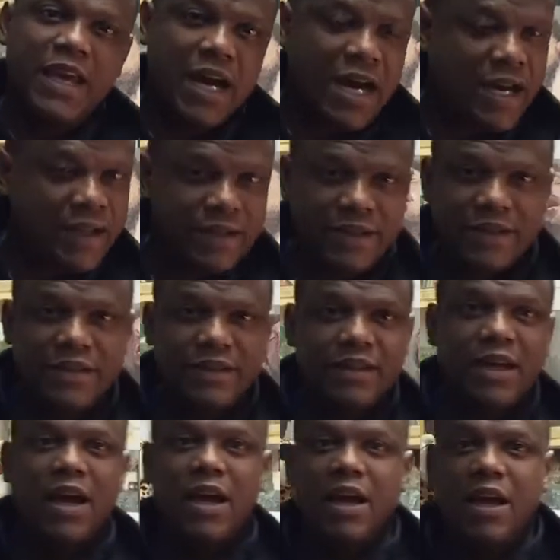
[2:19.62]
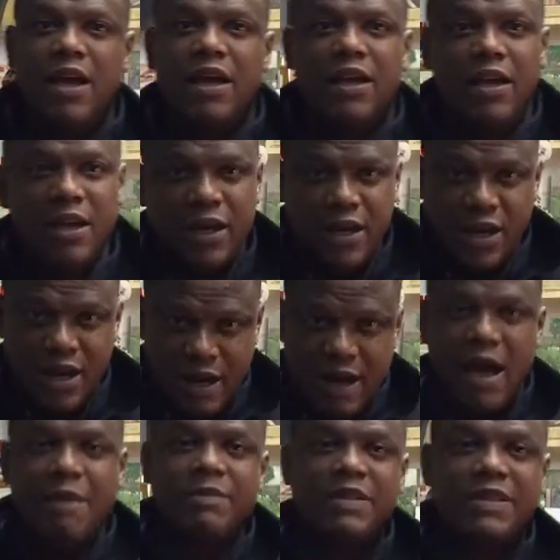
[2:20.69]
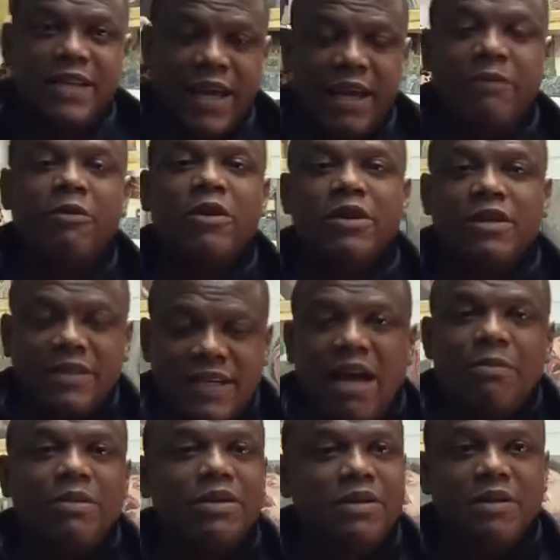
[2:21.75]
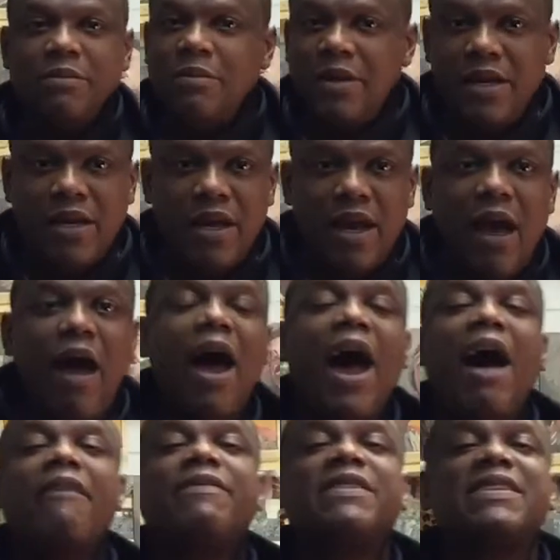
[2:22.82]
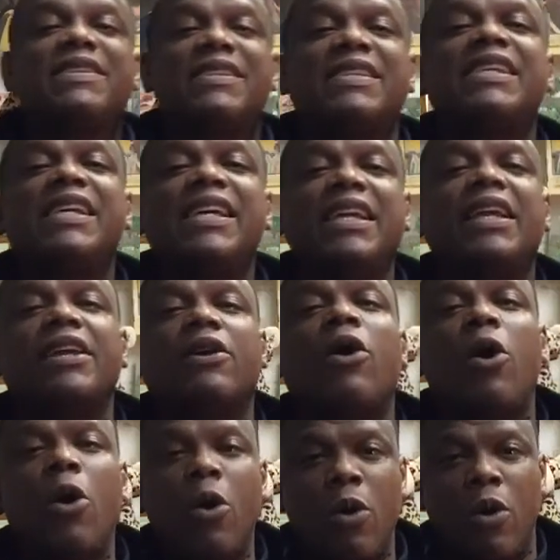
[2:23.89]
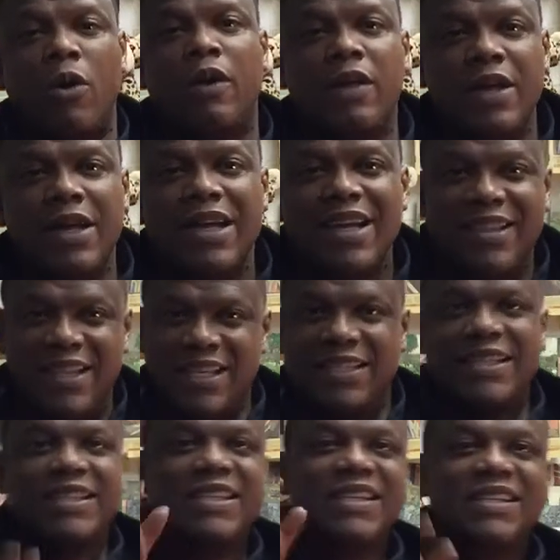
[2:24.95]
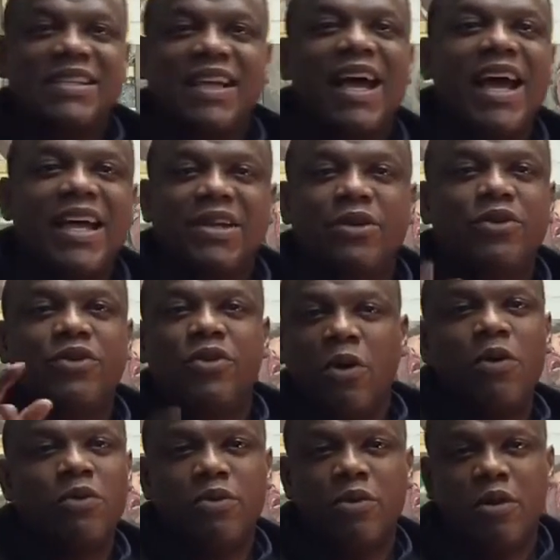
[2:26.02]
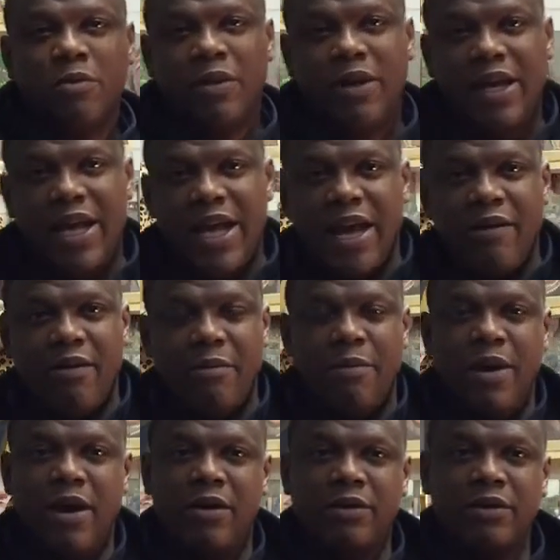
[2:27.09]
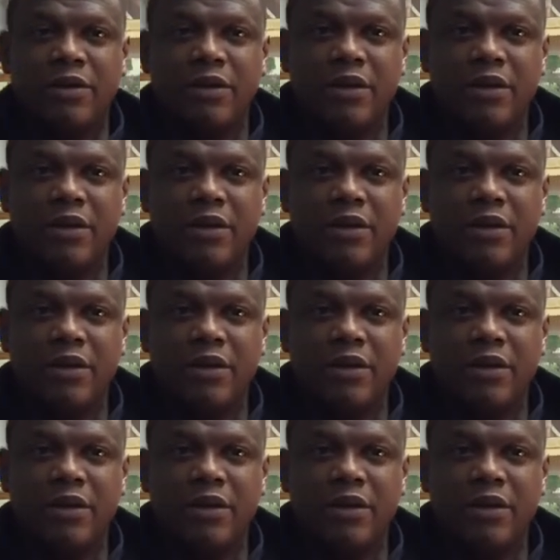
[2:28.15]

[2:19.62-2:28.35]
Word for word: Guys, I'm saying what has happened to me. I've seen it all. This is the side you don't normally hear about.